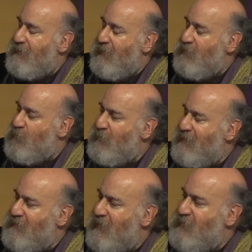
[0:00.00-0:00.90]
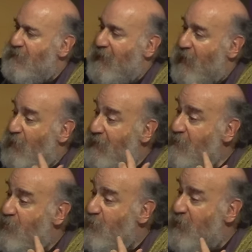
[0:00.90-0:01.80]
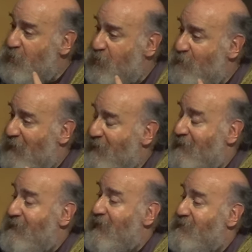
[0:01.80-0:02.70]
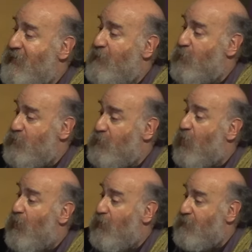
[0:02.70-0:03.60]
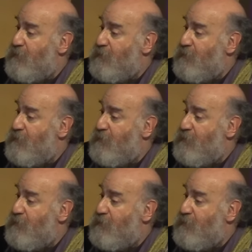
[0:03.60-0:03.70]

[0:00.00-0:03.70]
is the realization that our intuition about that landscape was wrong.